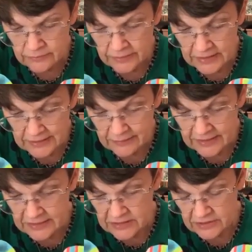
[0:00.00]
and really
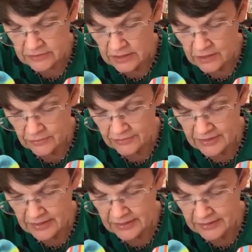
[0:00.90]
we could do the whole
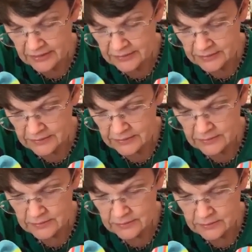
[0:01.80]
thing.
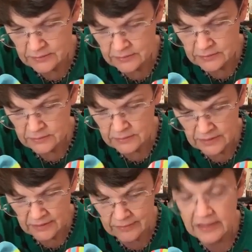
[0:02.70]

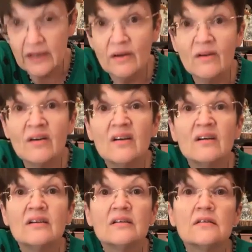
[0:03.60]
There we go,
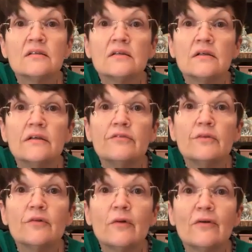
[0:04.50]

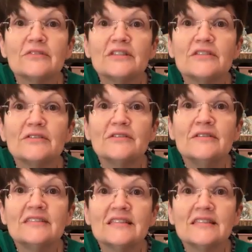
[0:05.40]
if we want
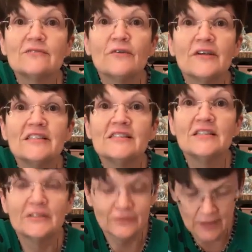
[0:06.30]
to.
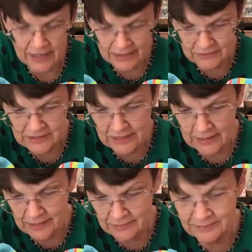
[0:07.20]
6:42, right on
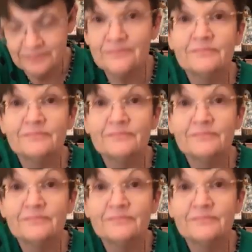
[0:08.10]
time.